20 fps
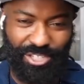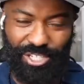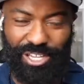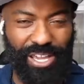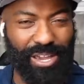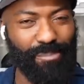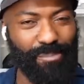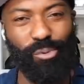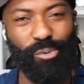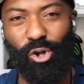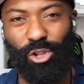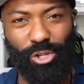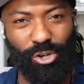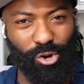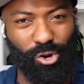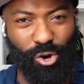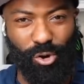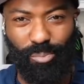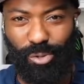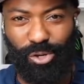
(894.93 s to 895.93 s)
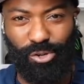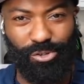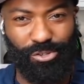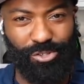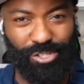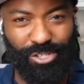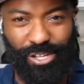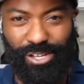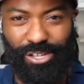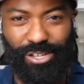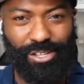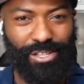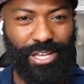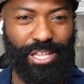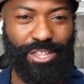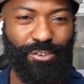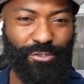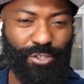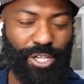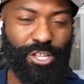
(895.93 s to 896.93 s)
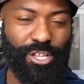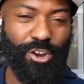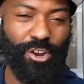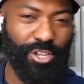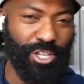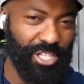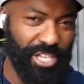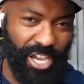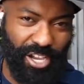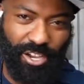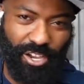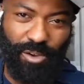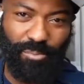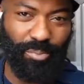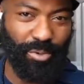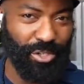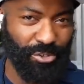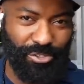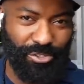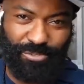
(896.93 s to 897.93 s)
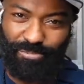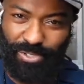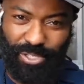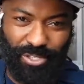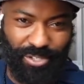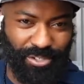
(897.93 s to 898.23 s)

She can't ball on all birds. That's if she starts a tech company or something.